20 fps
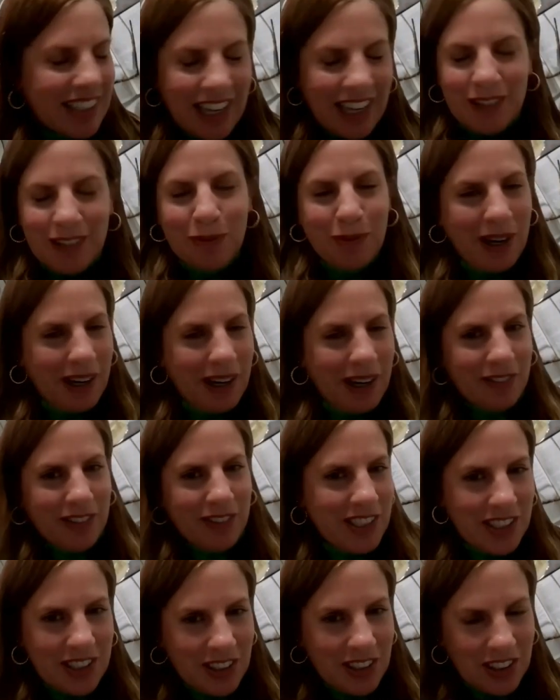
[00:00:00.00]
It's not my
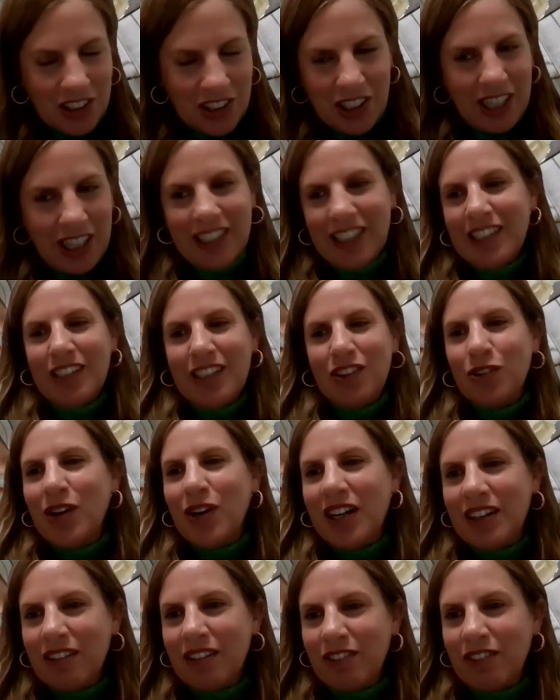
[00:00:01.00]
research. I didn't do
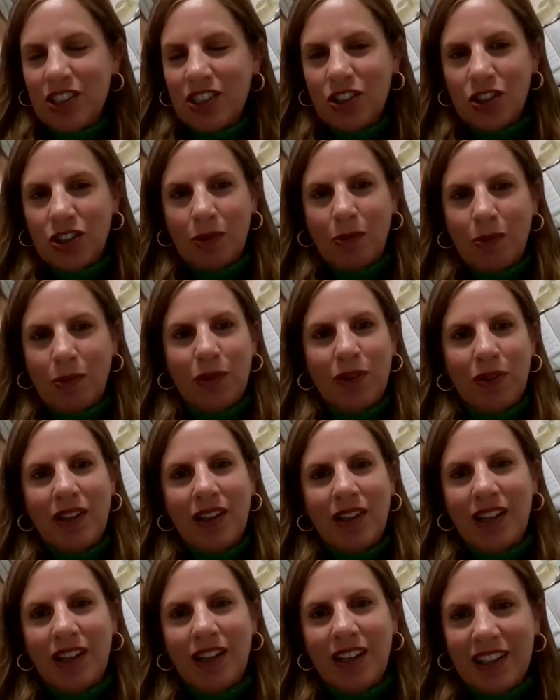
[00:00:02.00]
any research about
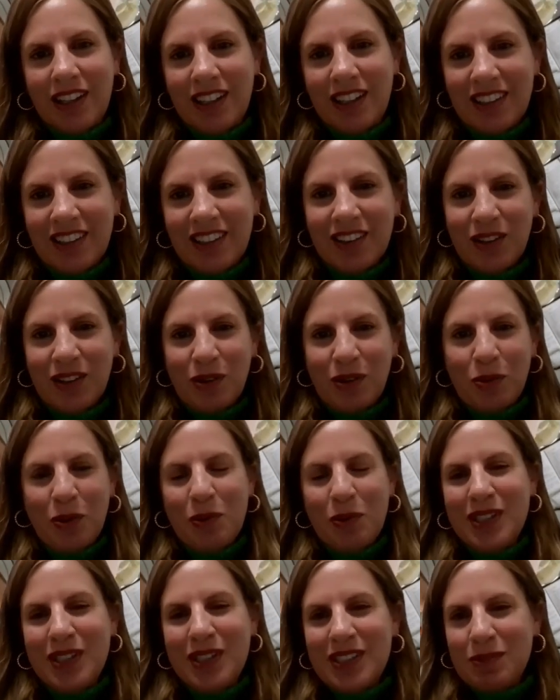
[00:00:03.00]
the the
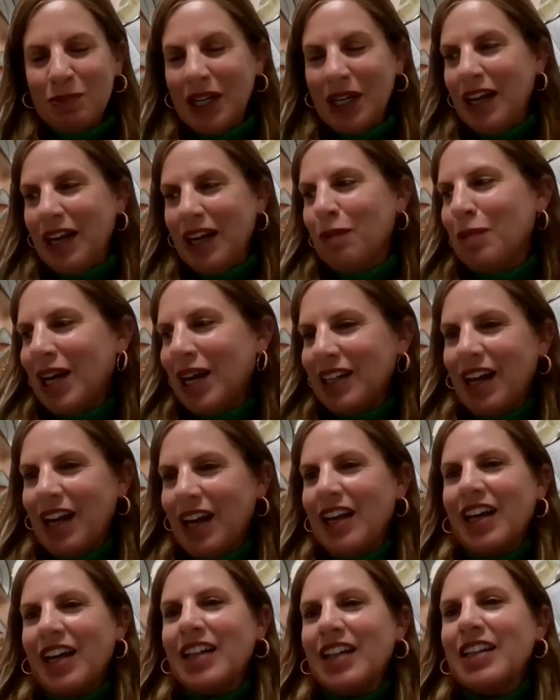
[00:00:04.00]
women's meeting, but I